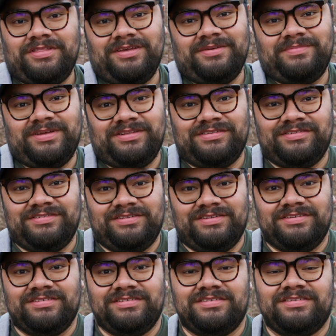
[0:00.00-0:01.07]
thing about this
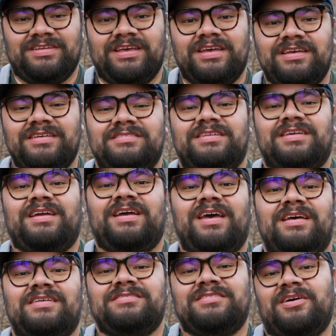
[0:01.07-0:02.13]
lens is that it
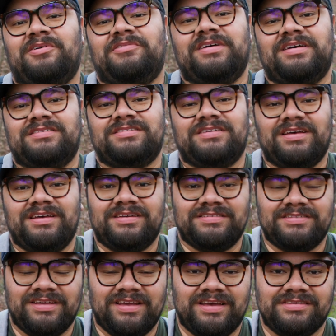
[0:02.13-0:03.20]
has
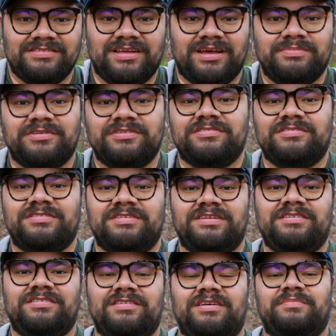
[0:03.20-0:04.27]
OSS. It has optical
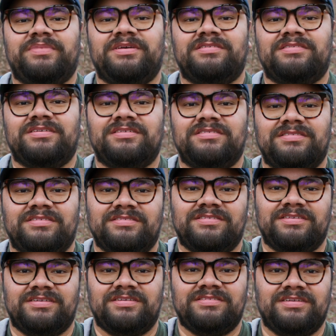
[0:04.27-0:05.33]
steady shot built in, since
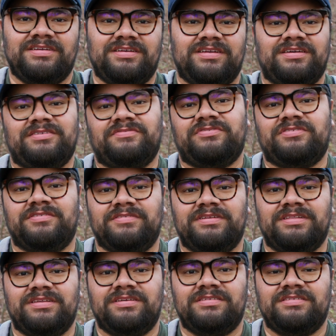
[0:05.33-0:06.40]
it is a native
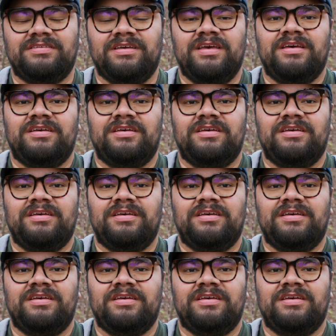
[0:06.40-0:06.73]
Sony lens.